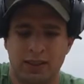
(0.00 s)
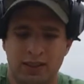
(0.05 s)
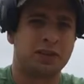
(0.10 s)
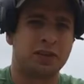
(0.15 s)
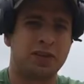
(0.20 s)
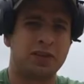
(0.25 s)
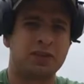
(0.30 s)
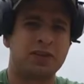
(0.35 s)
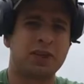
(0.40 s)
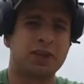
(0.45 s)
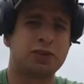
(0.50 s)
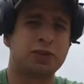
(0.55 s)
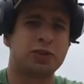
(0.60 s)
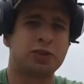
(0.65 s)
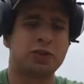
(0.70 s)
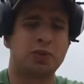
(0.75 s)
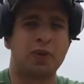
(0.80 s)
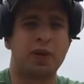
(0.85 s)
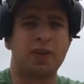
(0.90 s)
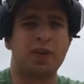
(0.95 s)
So the
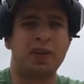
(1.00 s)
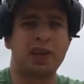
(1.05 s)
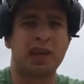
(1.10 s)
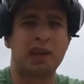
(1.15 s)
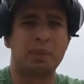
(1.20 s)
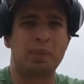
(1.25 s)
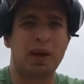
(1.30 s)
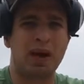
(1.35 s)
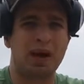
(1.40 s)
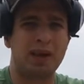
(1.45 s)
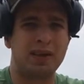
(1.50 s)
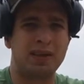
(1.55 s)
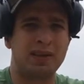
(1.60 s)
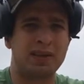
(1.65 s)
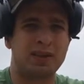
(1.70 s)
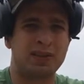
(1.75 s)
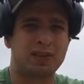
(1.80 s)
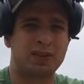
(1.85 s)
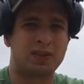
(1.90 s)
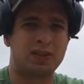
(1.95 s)
essentials you want to think about
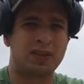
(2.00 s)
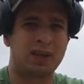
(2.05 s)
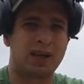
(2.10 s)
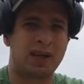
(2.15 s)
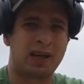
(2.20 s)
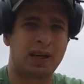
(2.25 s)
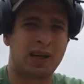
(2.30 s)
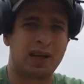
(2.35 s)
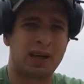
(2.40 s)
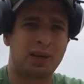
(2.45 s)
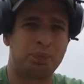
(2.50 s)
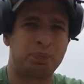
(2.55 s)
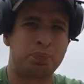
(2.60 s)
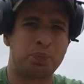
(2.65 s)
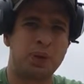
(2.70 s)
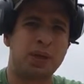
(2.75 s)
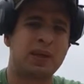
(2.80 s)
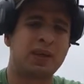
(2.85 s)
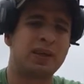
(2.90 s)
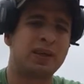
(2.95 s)
is
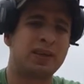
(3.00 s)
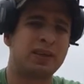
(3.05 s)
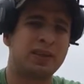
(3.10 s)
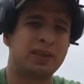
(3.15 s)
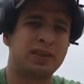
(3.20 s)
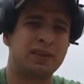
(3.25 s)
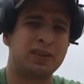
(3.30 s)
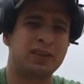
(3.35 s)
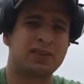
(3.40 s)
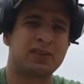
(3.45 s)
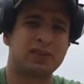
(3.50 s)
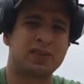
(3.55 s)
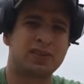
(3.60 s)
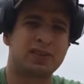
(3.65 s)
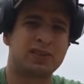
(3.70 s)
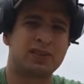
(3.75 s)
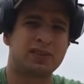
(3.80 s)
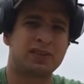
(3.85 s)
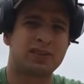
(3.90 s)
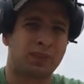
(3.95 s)
picking a
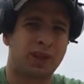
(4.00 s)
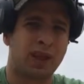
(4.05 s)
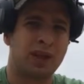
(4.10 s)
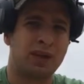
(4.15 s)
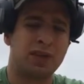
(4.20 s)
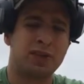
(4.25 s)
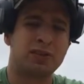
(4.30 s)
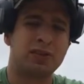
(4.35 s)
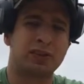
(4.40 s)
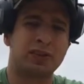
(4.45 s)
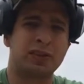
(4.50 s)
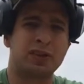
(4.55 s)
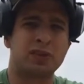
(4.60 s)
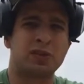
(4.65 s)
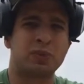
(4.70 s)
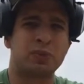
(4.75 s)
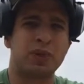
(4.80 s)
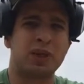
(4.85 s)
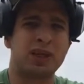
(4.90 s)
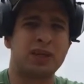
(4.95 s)
distance. Initially
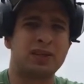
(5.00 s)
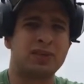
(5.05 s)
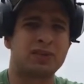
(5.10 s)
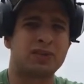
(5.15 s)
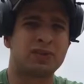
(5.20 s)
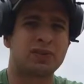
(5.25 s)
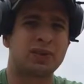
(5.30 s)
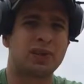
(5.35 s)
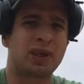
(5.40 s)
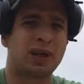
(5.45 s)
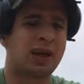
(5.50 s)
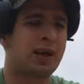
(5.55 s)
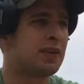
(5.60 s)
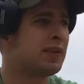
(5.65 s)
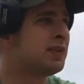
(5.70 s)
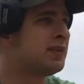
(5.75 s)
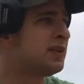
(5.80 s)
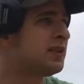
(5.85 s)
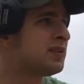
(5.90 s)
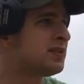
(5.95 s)
this means
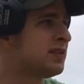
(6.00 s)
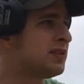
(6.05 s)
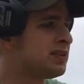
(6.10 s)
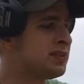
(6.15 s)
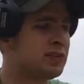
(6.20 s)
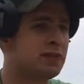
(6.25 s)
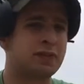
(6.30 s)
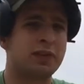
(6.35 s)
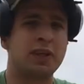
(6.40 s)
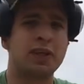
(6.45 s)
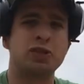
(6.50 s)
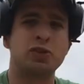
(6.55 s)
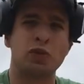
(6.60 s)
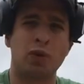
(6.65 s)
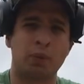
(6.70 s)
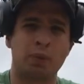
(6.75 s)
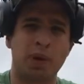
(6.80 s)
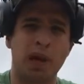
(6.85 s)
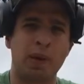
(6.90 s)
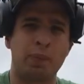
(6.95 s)
the distance to get
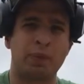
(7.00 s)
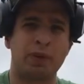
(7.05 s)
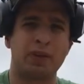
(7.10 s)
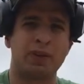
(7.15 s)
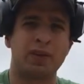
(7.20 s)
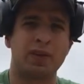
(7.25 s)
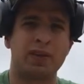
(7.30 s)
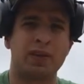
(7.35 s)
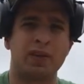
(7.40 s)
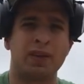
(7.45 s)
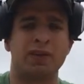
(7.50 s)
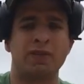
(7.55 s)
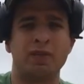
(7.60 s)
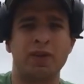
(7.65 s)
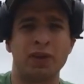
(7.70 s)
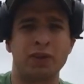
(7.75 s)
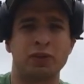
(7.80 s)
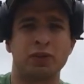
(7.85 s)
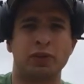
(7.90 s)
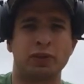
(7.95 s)
you on paper, and then
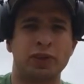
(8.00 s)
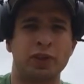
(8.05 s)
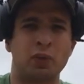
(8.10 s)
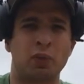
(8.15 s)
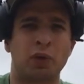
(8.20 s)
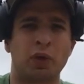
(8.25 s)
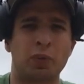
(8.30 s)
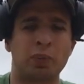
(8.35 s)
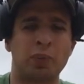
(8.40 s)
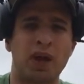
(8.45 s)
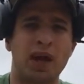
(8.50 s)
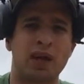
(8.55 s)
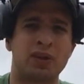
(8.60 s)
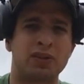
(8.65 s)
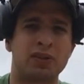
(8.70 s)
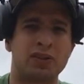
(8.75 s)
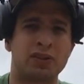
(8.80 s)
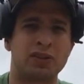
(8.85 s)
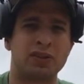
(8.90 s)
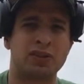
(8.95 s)
eventually you work back
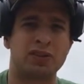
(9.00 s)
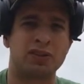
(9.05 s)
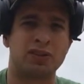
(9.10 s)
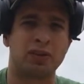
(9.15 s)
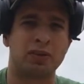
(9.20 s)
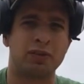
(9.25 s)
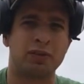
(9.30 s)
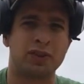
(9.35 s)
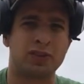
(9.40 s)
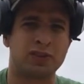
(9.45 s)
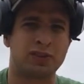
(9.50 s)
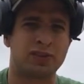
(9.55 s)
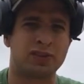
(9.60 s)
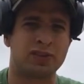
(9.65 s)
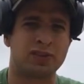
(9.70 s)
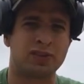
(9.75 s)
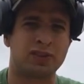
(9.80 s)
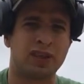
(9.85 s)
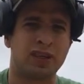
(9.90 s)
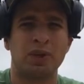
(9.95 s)
to your zero
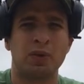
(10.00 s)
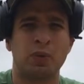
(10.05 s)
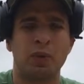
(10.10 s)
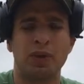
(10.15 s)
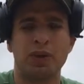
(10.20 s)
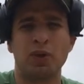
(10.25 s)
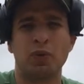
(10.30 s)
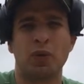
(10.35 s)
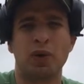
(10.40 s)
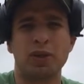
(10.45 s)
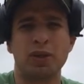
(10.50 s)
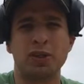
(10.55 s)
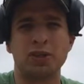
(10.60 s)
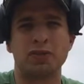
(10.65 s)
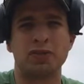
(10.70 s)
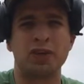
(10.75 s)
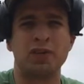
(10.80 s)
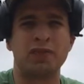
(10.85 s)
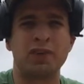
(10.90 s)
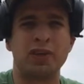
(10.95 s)
distance. Whether you want to
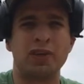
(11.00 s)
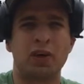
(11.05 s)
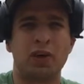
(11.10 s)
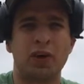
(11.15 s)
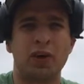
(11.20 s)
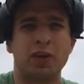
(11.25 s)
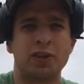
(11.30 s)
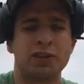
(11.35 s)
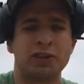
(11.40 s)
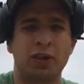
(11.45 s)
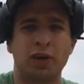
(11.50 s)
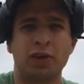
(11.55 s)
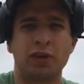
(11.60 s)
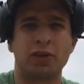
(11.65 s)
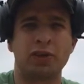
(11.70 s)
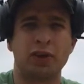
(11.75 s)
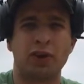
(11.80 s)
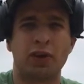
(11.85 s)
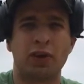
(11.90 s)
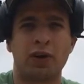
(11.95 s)
use 50 yards or
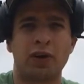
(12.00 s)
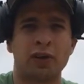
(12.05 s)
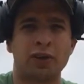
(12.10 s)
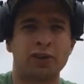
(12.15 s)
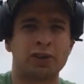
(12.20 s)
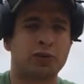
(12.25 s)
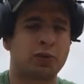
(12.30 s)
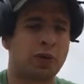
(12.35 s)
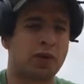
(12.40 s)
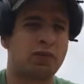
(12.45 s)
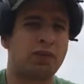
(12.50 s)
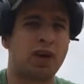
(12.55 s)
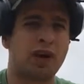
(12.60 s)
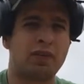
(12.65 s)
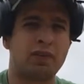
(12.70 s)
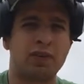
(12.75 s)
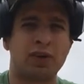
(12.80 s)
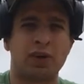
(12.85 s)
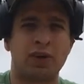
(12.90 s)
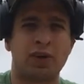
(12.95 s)
100 yards,
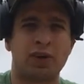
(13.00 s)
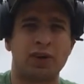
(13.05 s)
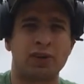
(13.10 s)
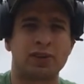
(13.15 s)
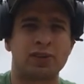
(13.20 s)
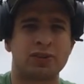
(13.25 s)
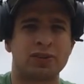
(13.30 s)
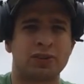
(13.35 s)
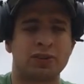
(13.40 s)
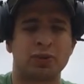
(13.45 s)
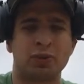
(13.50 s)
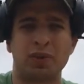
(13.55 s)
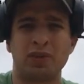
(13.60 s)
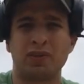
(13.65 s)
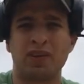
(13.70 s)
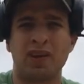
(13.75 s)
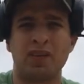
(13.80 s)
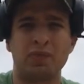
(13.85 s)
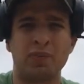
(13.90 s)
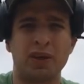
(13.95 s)
25 yards or
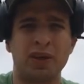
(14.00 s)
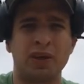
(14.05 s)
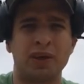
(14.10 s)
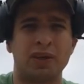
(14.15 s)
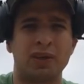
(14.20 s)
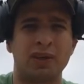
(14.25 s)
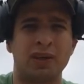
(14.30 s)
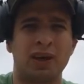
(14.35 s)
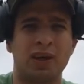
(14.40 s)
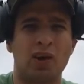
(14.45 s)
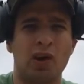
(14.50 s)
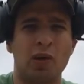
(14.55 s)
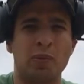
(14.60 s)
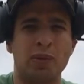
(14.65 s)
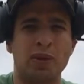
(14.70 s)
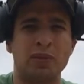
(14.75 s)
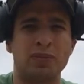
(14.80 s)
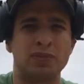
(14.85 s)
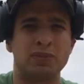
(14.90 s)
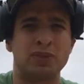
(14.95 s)
25 meter
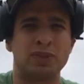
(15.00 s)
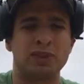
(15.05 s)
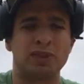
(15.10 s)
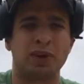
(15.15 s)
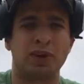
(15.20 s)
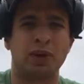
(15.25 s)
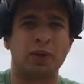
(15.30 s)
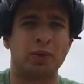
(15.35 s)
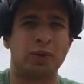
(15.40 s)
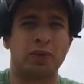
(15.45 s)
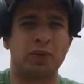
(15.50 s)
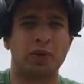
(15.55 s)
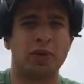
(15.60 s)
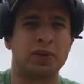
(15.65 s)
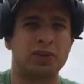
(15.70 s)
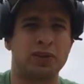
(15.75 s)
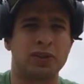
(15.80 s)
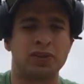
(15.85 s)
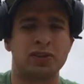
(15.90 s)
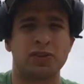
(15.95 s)
Army zero, or
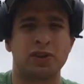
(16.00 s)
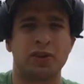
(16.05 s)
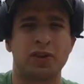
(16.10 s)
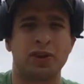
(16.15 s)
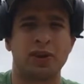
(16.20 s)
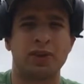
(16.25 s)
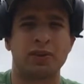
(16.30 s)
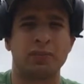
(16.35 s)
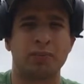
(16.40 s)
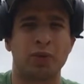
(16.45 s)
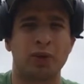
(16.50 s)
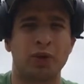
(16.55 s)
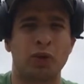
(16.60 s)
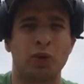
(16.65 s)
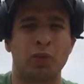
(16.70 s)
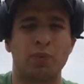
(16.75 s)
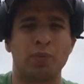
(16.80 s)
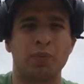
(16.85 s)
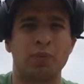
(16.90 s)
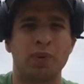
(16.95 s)
36 yard Marine
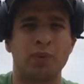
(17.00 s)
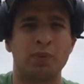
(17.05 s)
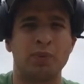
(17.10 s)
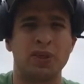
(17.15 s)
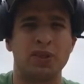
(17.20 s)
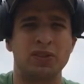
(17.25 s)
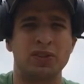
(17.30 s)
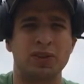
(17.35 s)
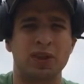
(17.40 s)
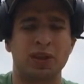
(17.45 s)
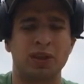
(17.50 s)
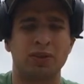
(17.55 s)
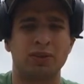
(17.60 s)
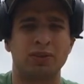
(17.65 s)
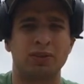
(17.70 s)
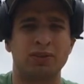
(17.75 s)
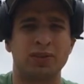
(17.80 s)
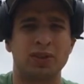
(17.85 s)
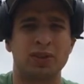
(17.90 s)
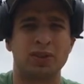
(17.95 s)
Corps BZO,
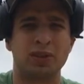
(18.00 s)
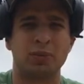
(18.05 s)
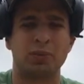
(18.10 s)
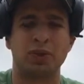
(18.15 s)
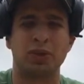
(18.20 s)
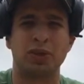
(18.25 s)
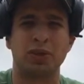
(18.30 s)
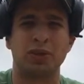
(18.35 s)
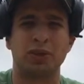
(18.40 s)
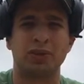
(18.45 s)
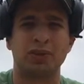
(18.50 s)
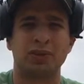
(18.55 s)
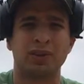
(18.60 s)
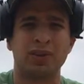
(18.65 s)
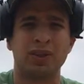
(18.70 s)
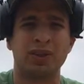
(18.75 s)
it's up to you